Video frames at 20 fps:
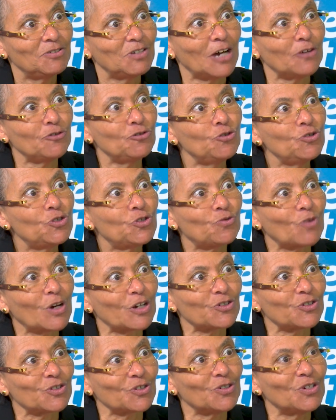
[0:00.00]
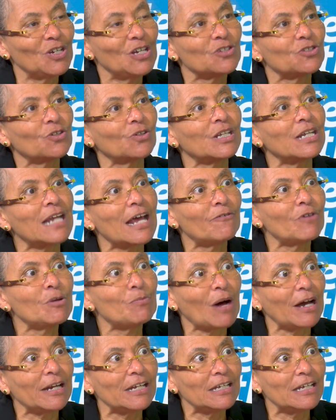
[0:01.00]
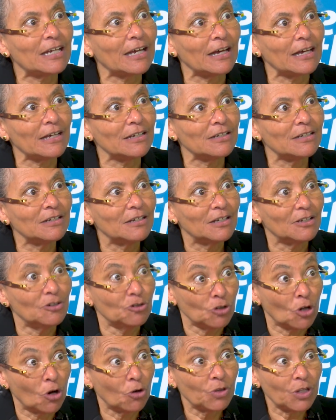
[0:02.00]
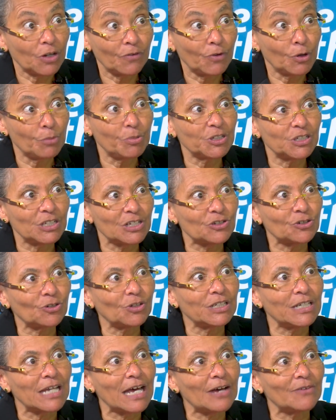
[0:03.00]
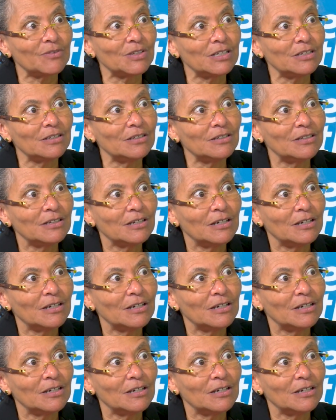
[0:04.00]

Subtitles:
a new structure, so that everybody can know their full potential and have the